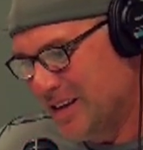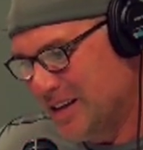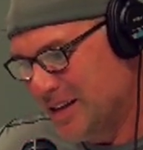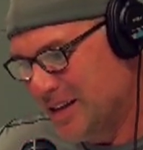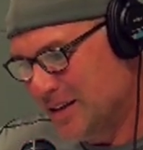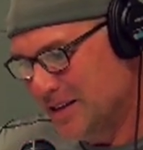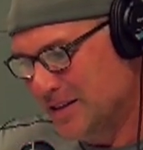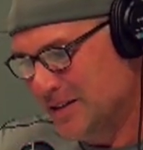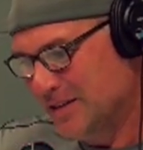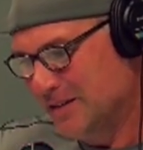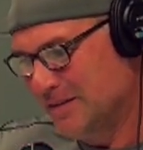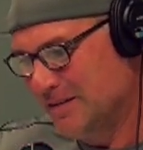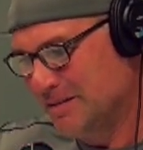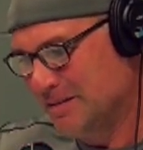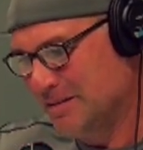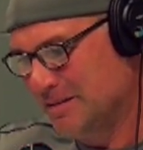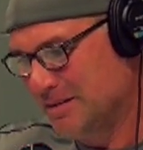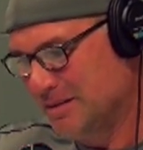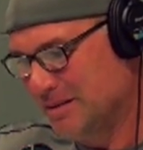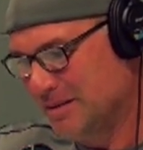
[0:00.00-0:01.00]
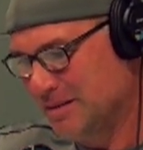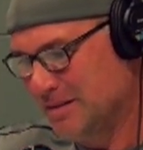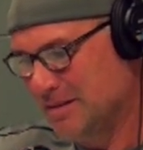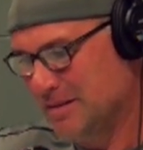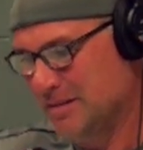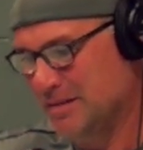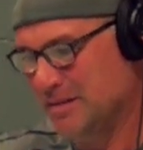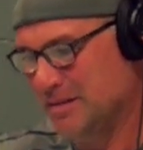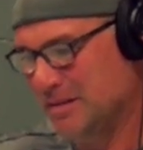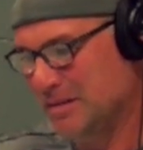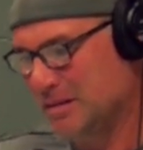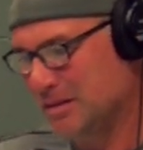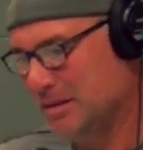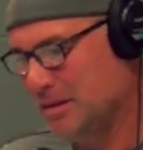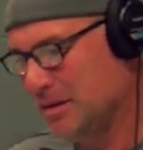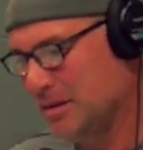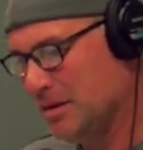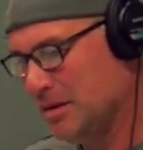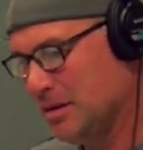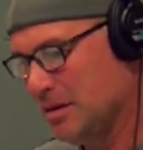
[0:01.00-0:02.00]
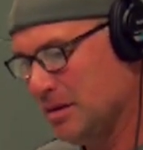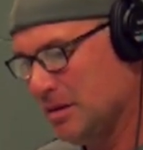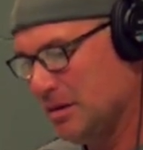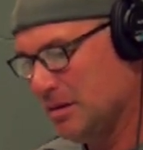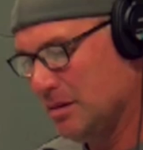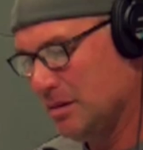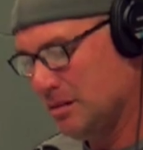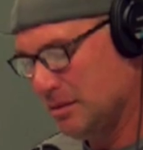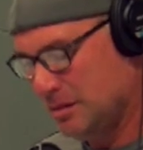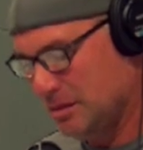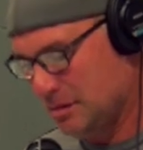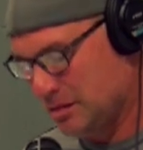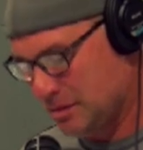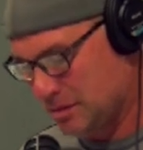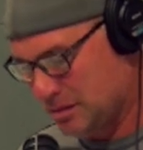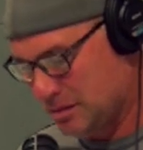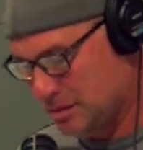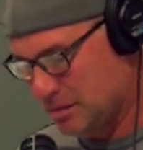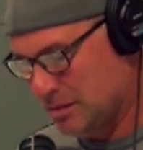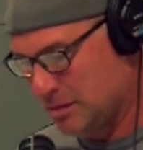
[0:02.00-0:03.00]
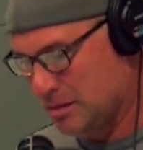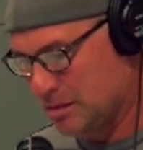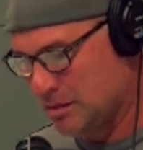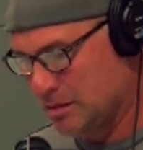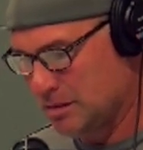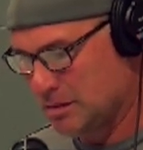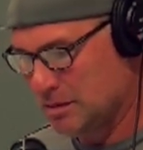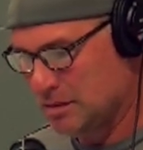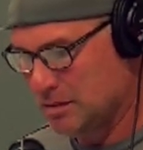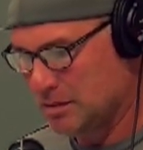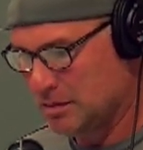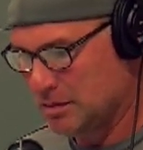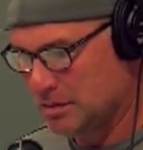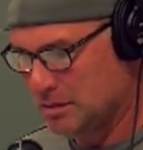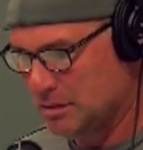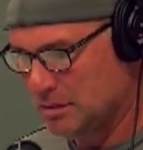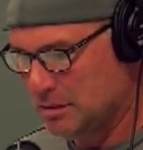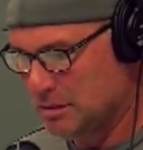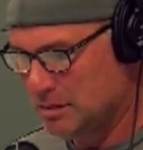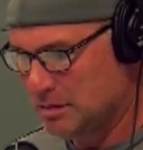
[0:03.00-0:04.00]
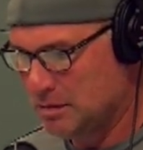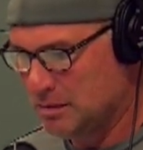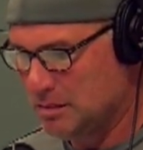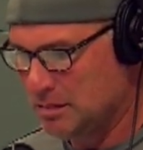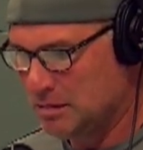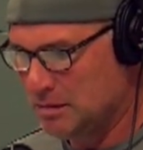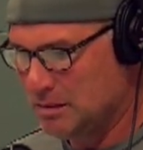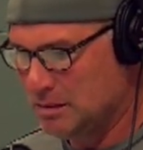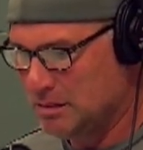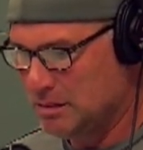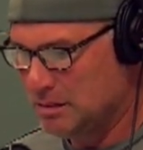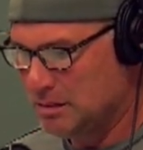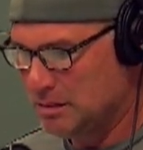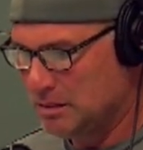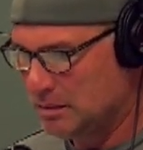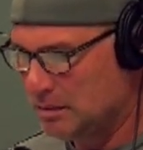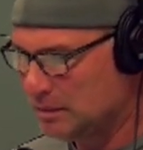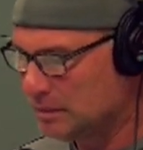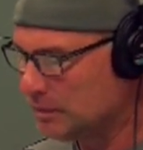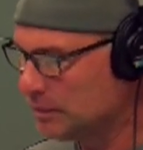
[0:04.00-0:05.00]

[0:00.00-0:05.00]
(silent)